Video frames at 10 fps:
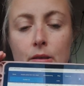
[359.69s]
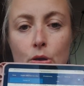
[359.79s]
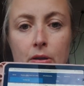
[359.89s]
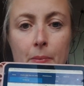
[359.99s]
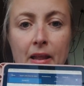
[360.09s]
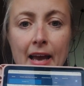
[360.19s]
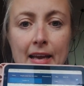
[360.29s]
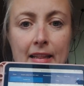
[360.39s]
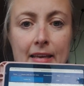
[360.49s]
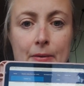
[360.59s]
the
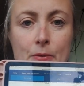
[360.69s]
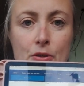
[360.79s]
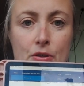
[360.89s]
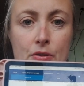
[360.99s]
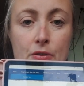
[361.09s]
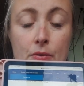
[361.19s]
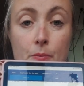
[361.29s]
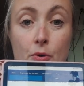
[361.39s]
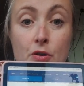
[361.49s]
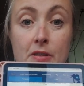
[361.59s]
black line, which is
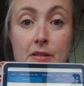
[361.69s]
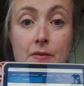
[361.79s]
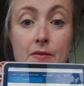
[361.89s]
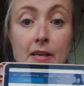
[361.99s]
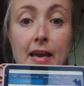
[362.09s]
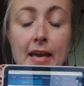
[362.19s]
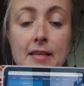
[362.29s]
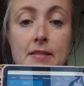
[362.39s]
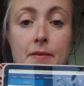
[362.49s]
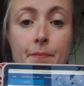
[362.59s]
positive tests,